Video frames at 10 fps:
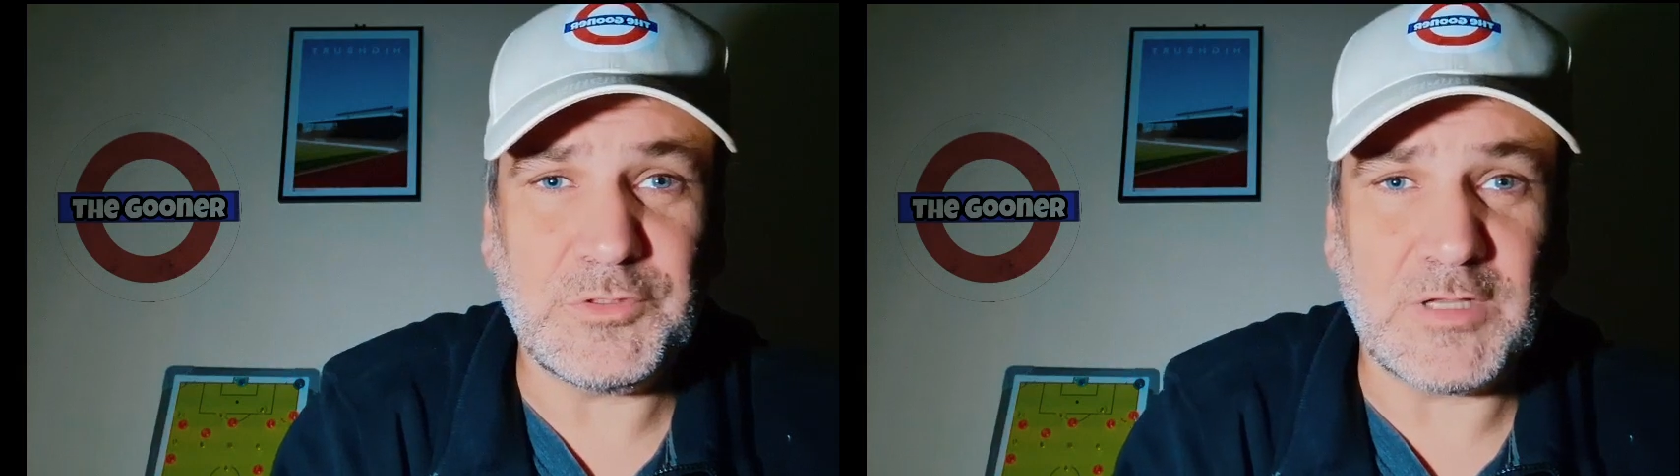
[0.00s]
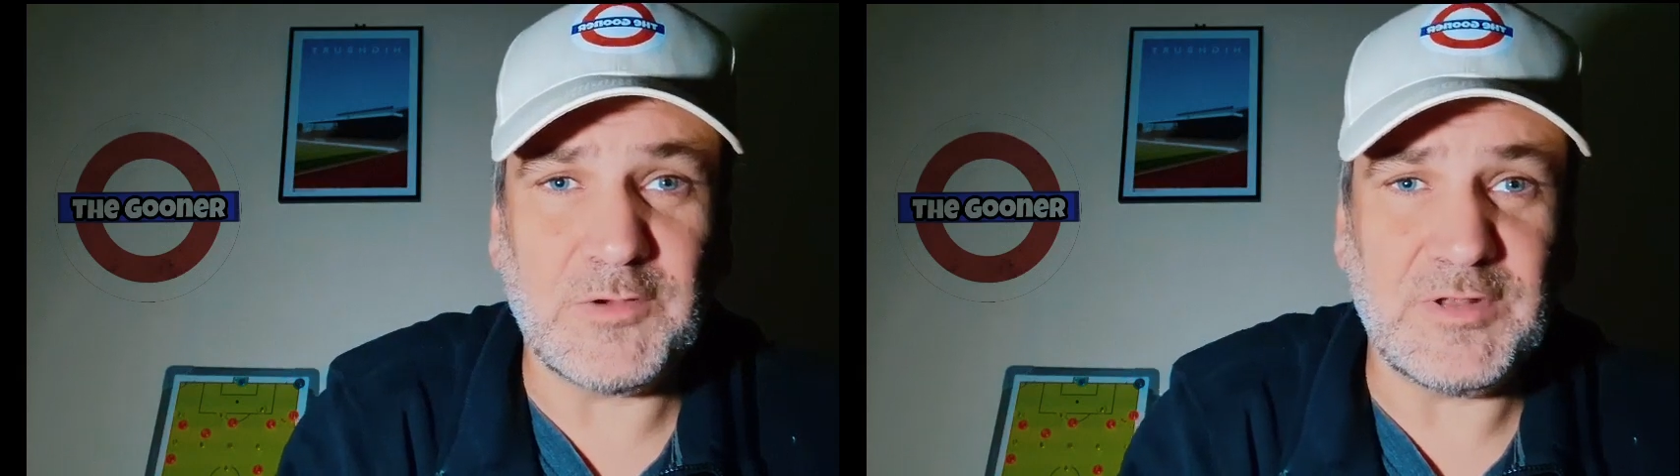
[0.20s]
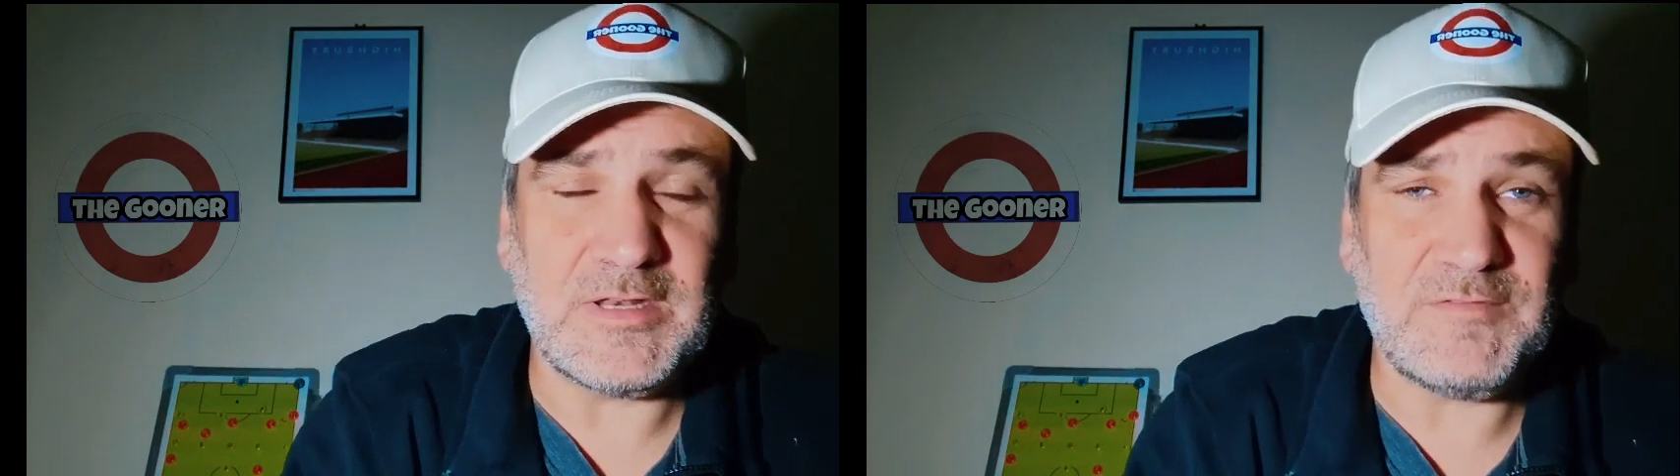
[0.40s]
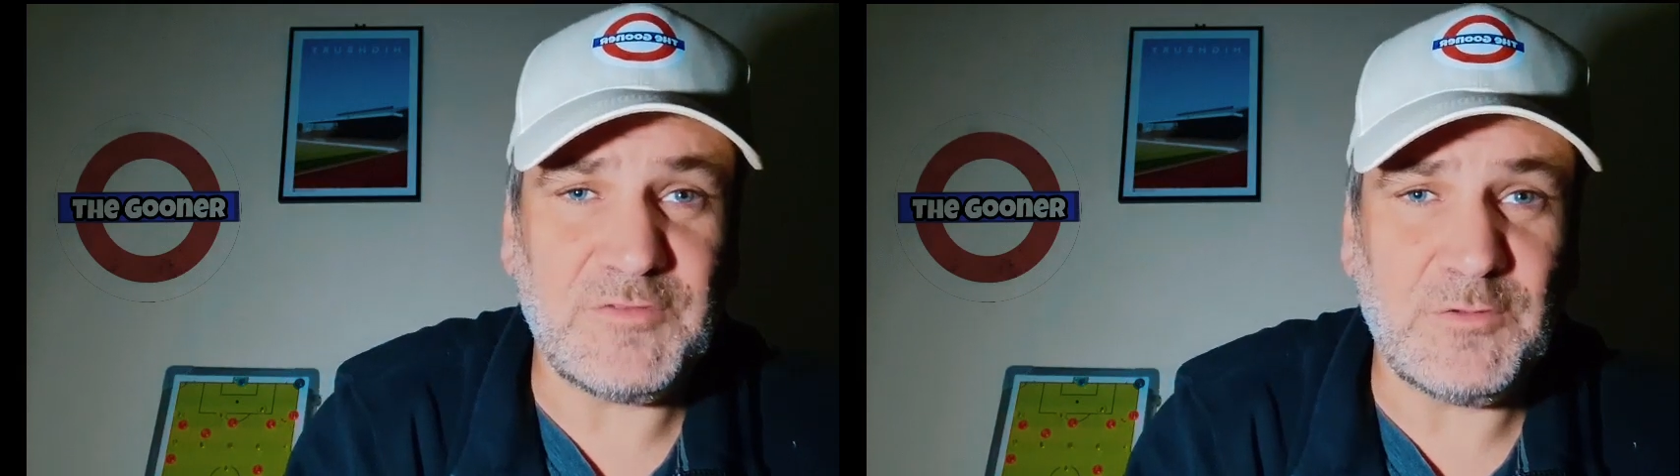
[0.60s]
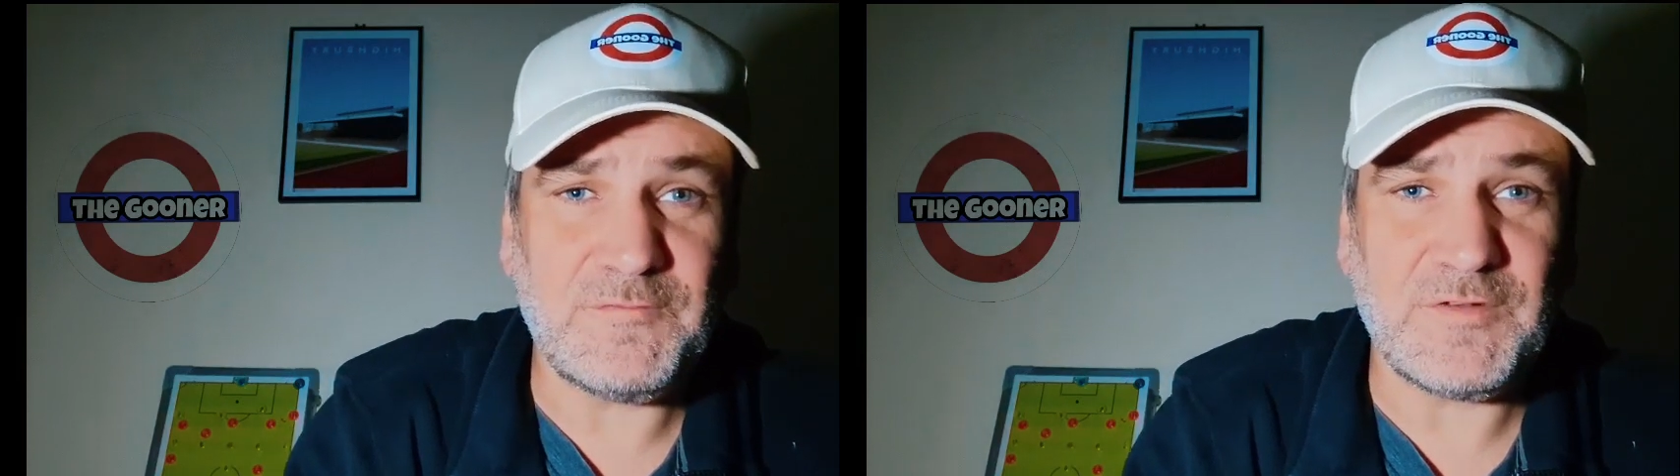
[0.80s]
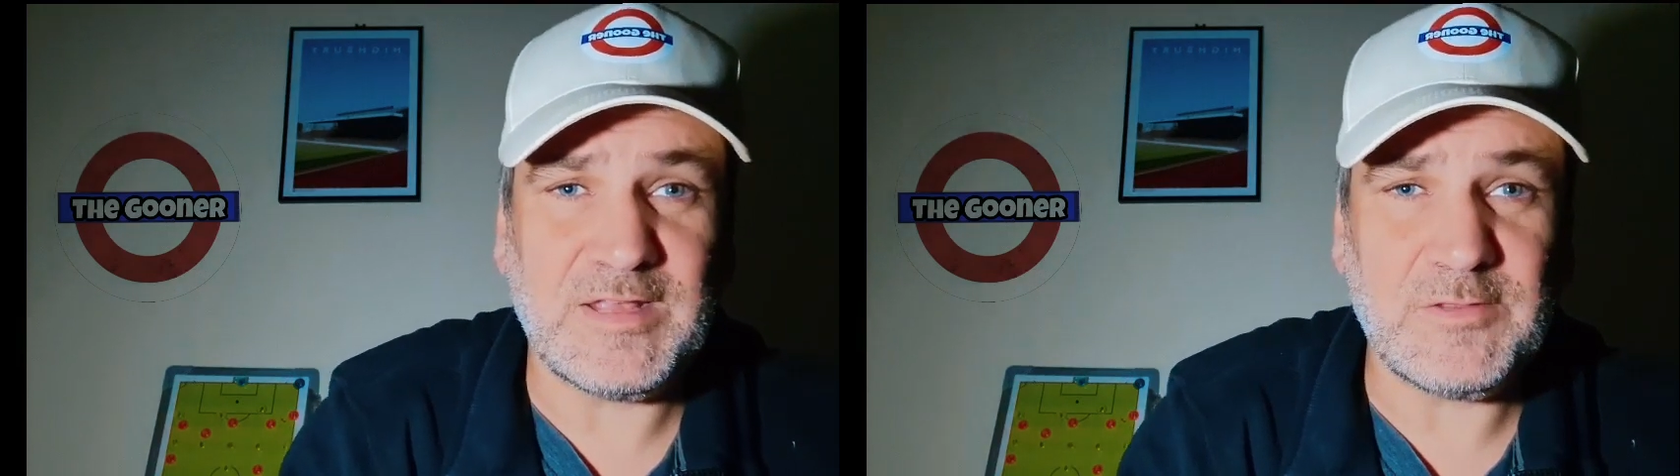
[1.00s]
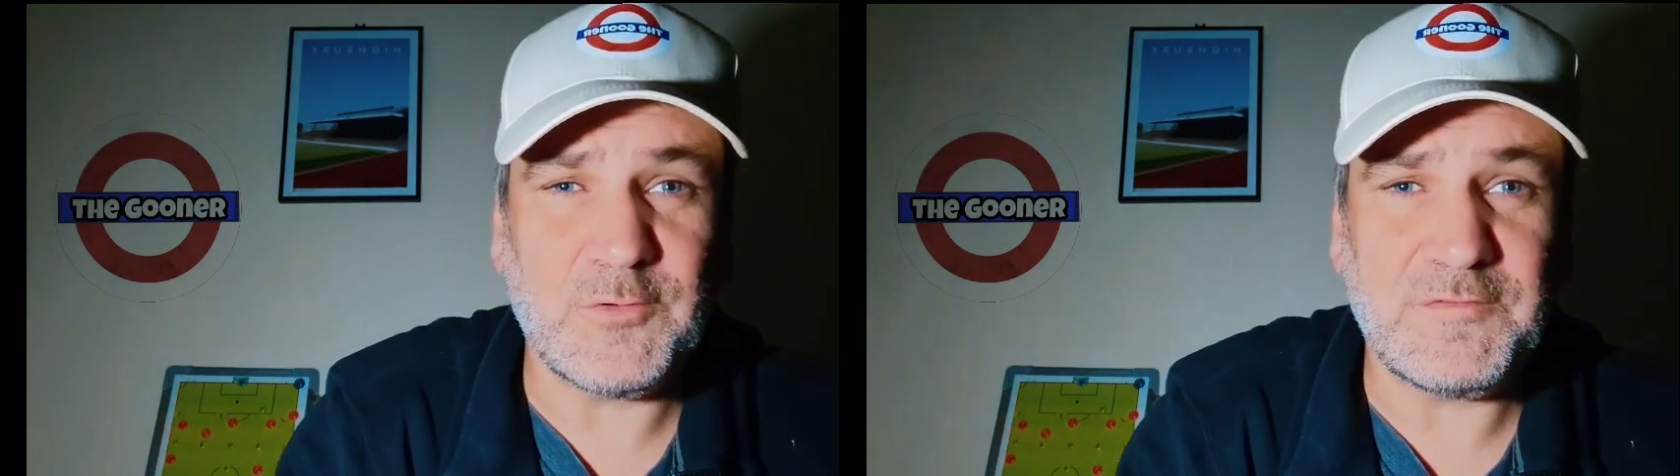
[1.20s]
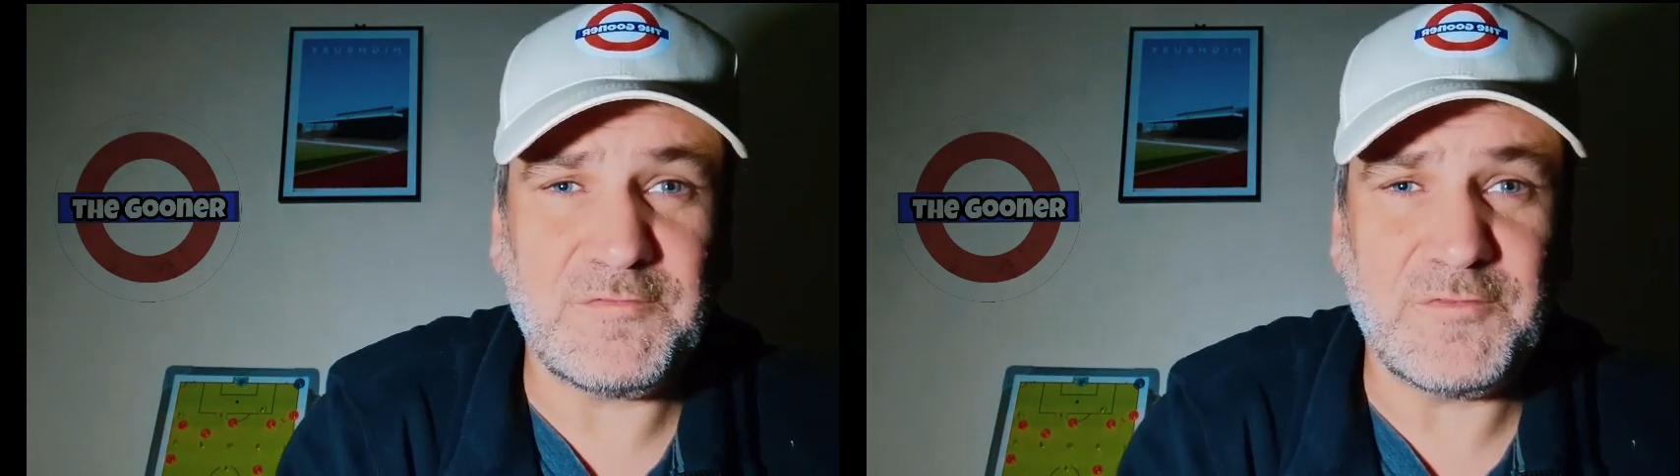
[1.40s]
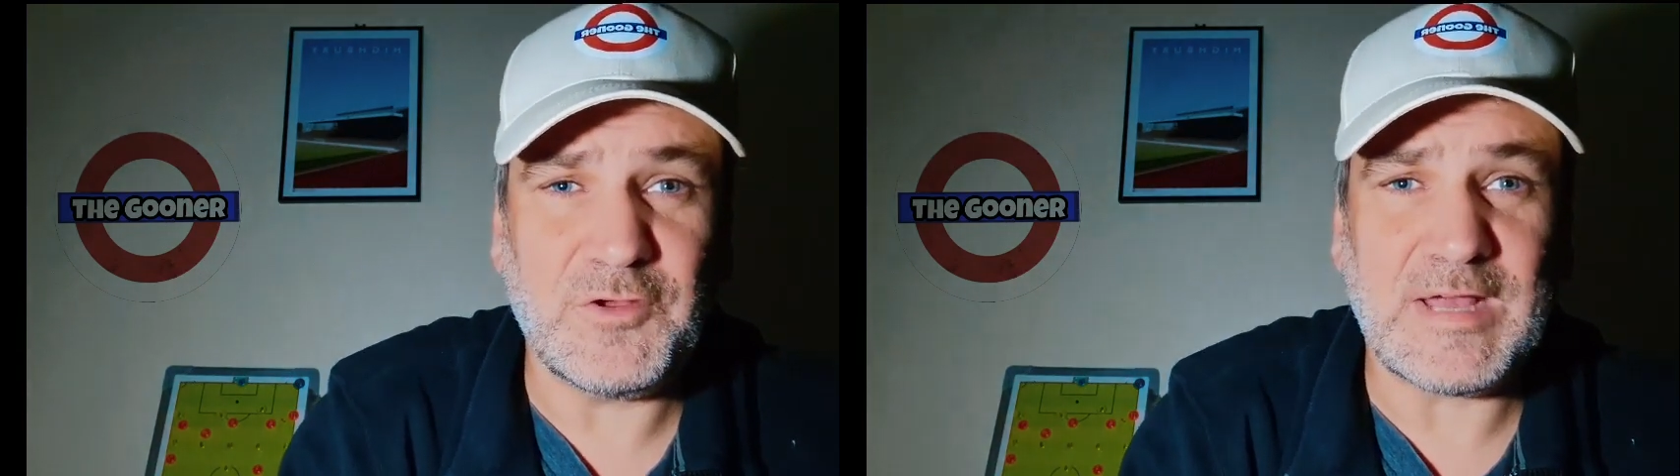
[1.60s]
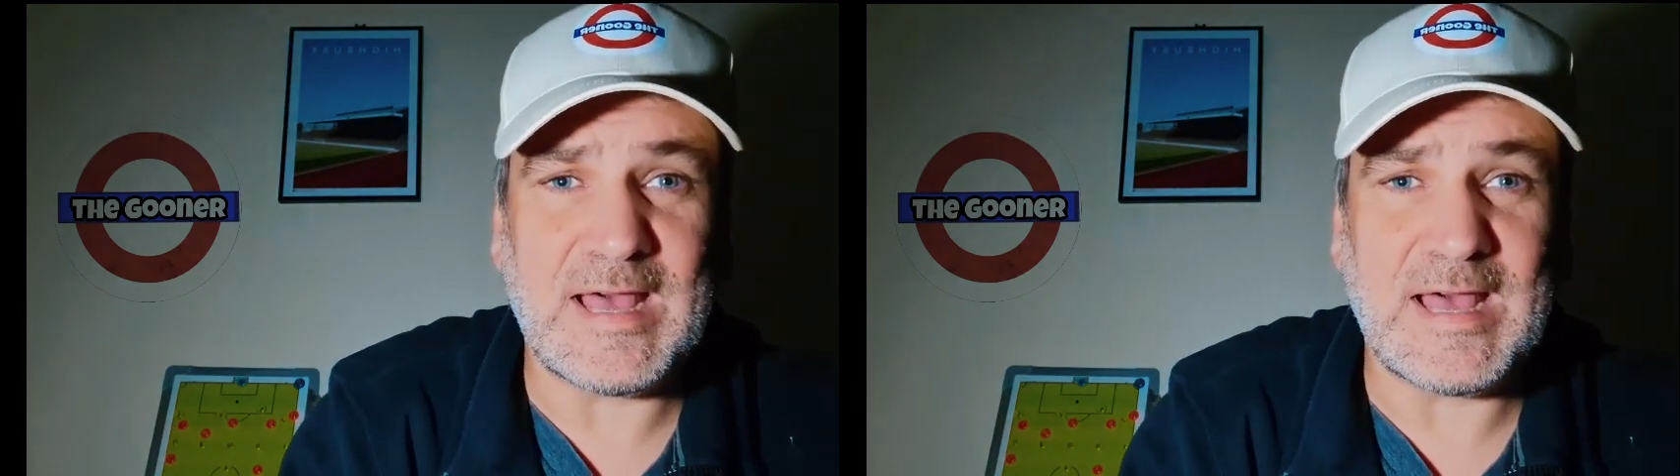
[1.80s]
would know that if you fling your foot